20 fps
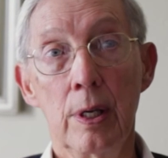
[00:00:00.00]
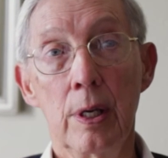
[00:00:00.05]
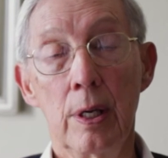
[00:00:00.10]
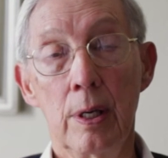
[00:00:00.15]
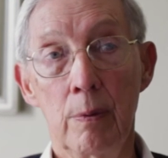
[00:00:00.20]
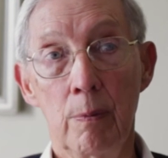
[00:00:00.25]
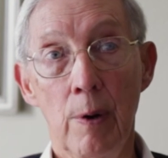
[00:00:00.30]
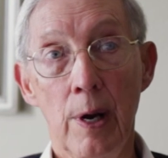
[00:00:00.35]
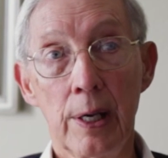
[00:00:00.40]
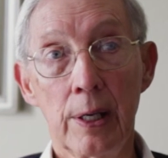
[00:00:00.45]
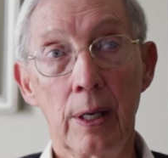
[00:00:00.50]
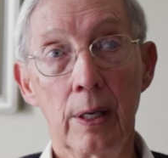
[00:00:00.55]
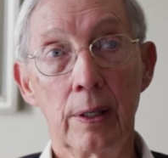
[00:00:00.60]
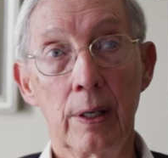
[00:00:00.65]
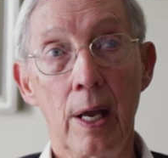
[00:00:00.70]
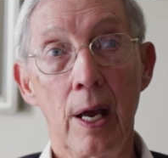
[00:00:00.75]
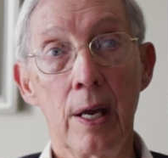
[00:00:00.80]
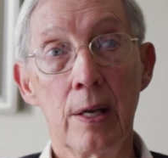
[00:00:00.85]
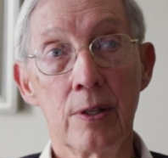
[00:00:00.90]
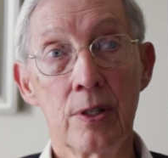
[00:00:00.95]
and
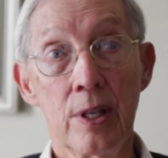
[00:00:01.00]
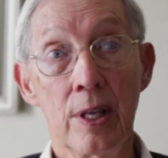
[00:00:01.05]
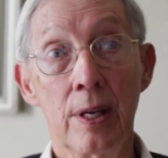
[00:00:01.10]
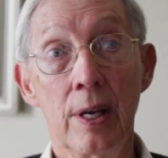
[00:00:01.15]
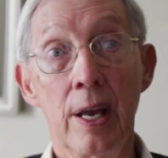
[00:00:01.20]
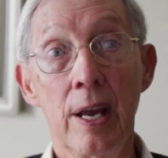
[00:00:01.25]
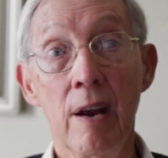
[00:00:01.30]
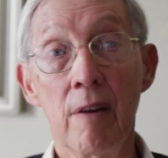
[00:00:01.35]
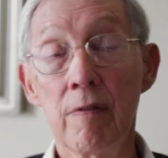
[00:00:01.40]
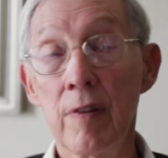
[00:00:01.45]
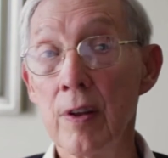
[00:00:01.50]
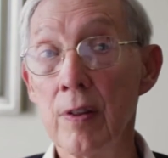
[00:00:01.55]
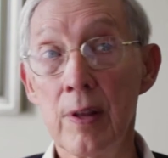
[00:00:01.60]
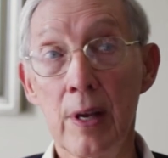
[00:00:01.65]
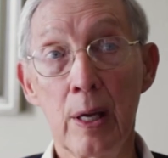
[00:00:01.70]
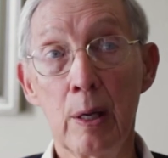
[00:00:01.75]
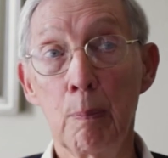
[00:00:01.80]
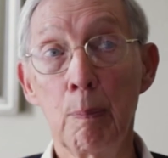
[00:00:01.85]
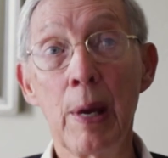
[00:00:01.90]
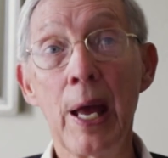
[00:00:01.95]
recognize that
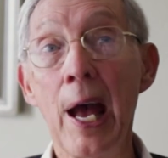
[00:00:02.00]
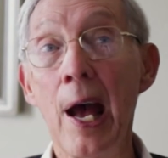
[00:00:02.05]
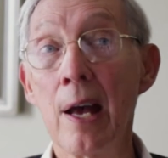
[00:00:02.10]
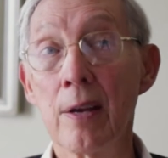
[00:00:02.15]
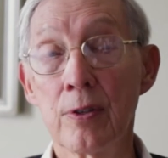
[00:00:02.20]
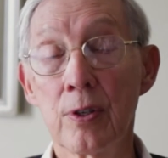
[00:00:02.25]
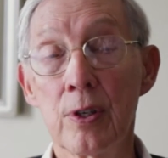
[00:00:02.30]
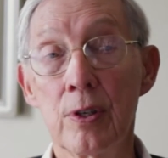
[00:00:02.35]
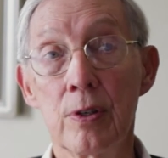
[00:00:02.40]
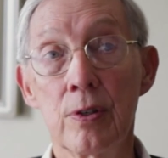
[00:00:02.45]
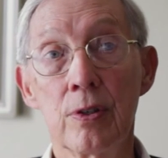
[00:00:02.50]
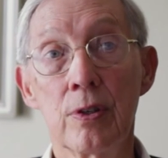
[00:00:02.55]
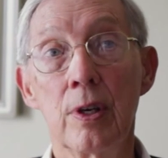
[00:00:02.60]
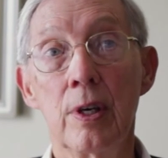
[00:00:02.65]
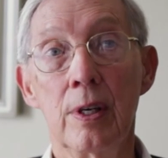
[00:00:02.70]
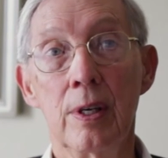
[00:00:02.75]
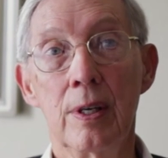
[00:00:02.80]
everything passes